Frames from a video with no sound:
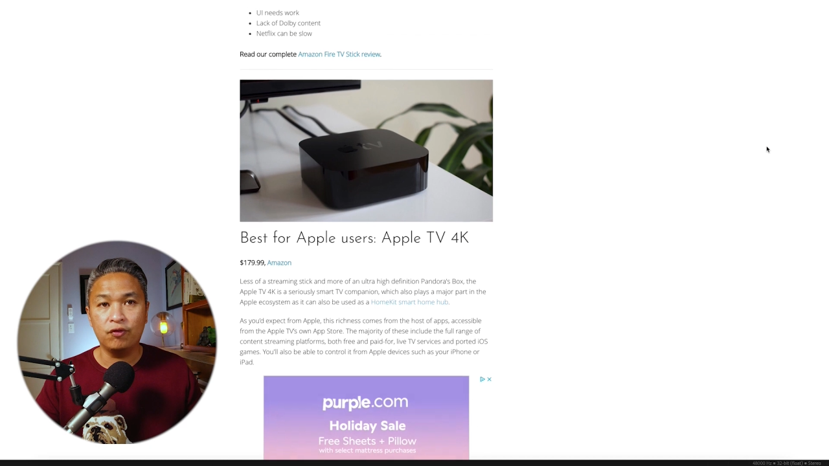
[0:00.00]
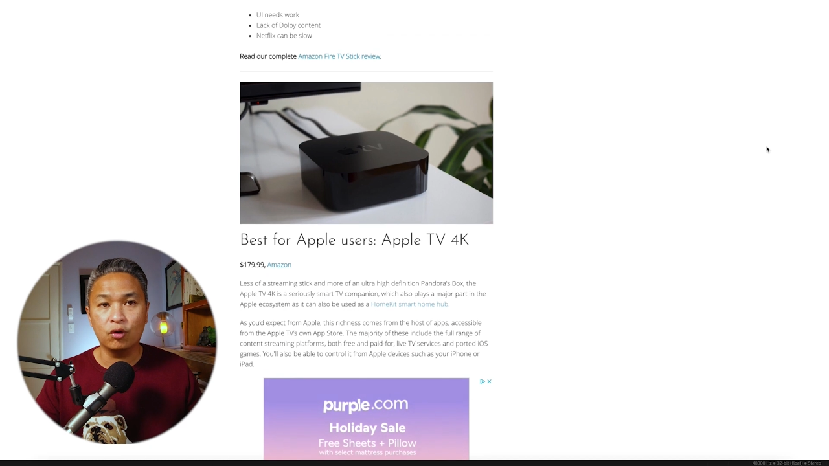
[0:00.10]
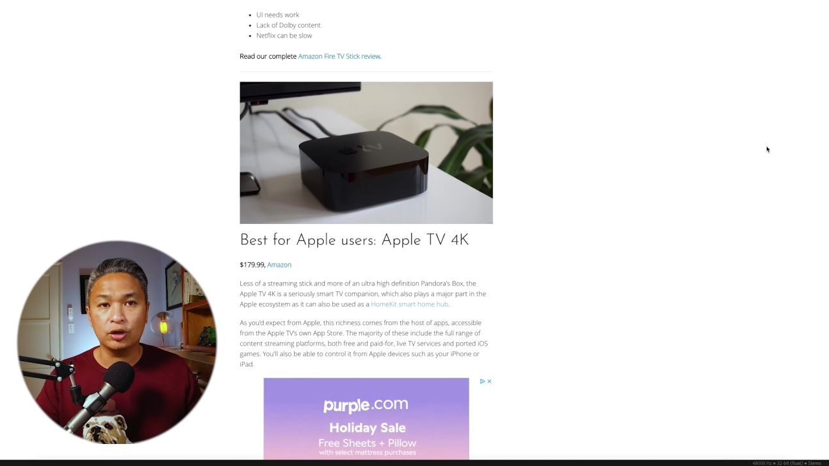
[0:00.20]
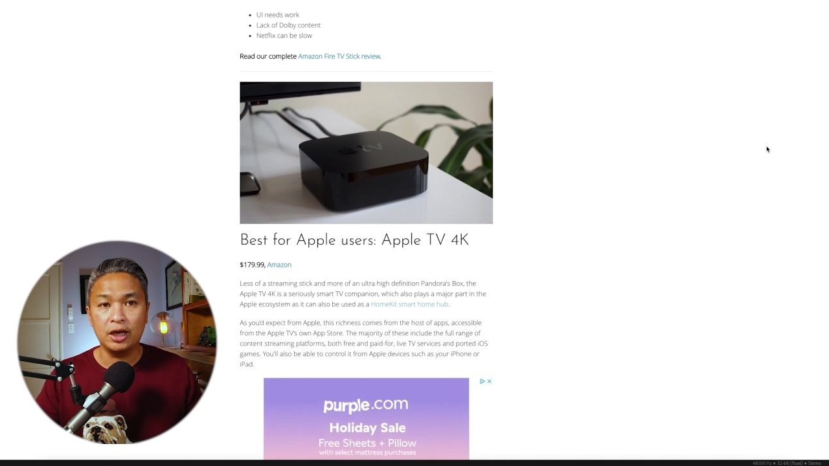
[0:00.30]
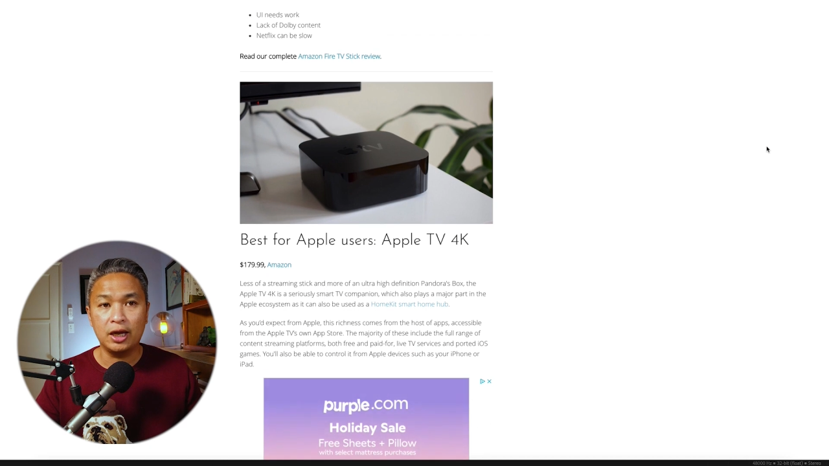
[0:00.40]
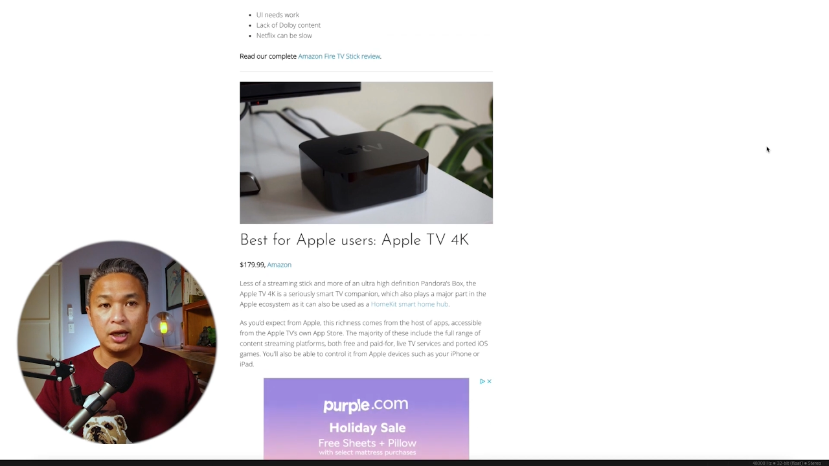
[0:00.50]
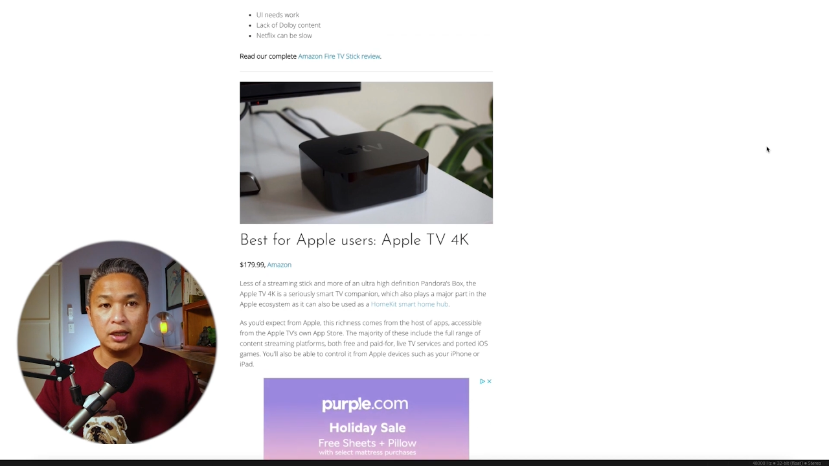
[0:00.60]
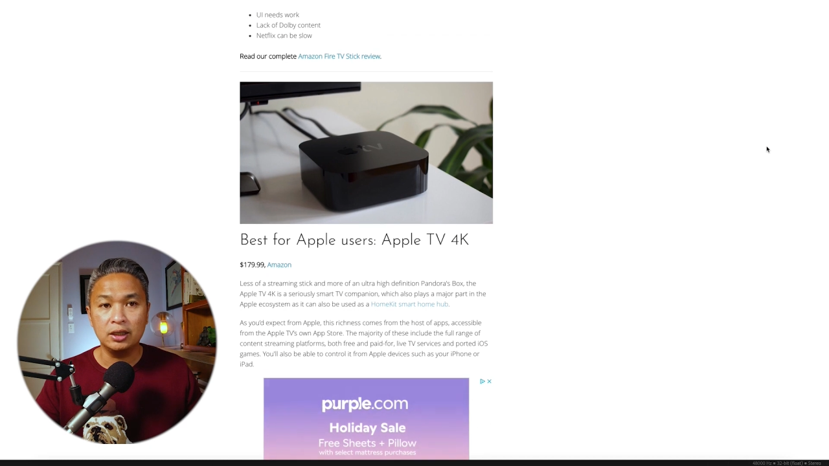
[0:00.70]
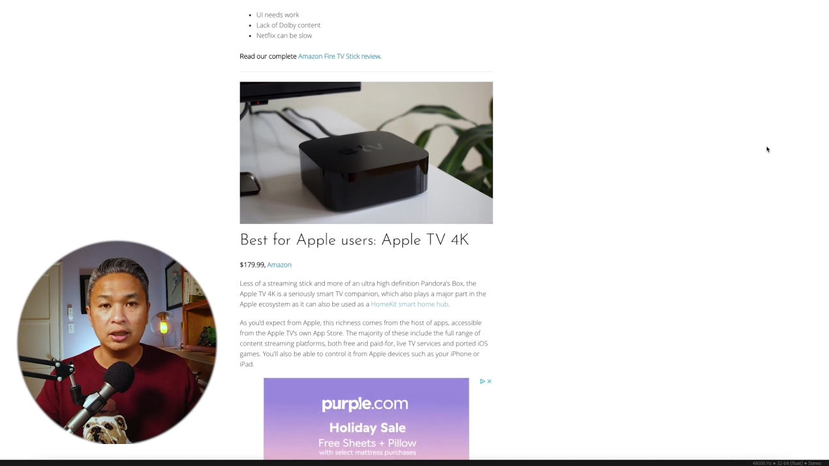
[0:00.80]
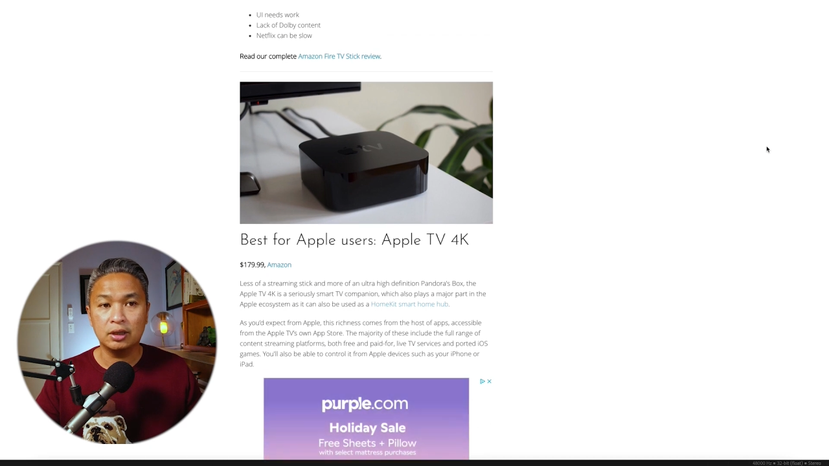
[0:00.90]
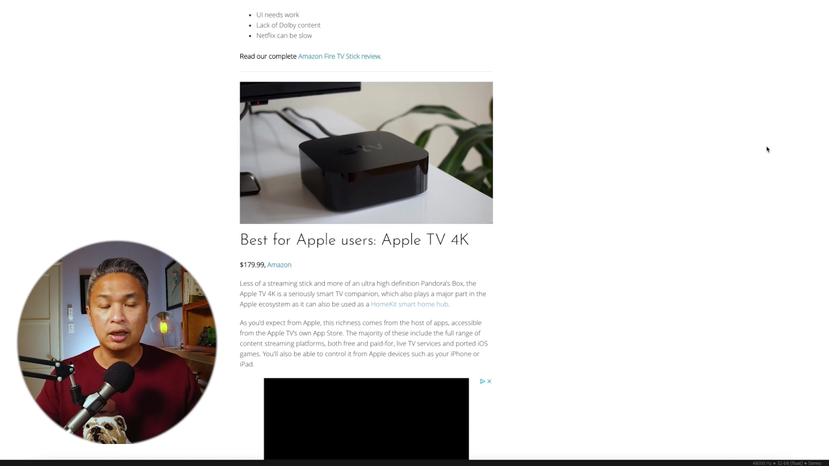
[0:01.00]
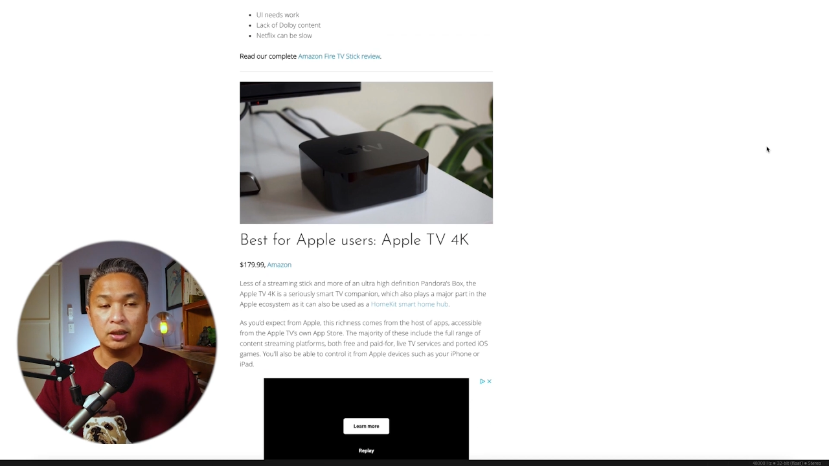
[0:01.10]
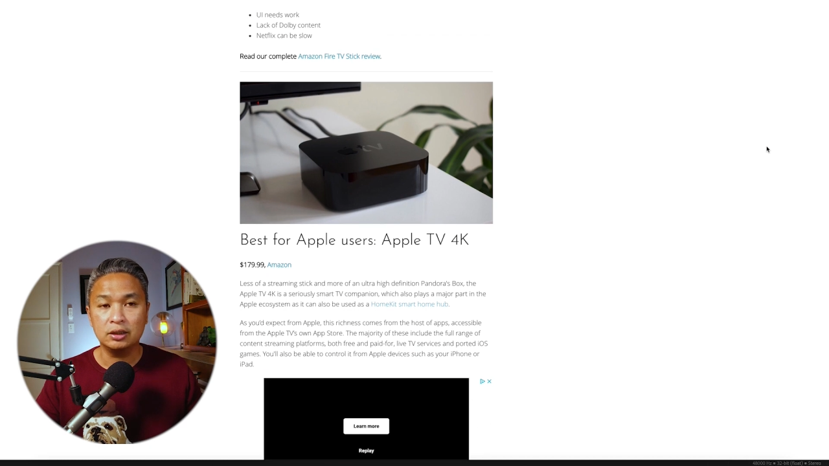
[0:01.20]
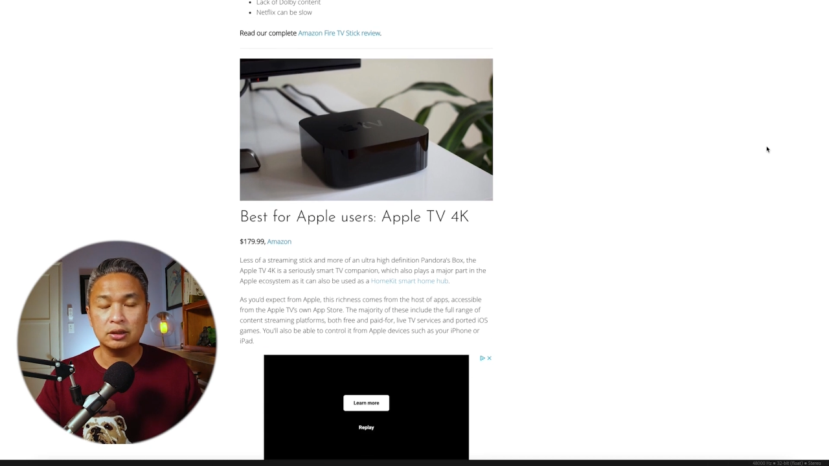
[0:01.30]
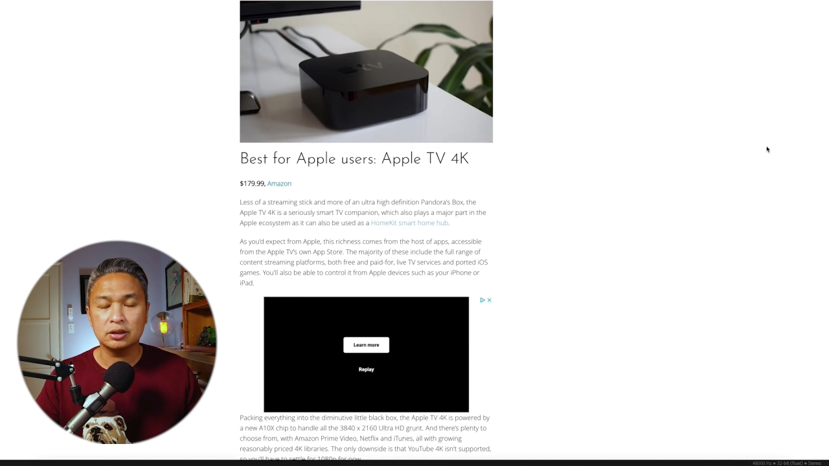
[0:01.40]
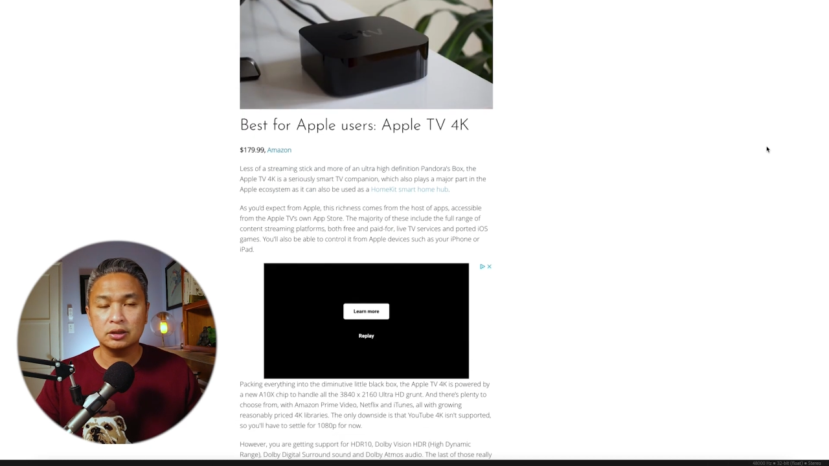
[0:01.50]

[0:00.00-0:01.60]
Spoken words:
4K, right?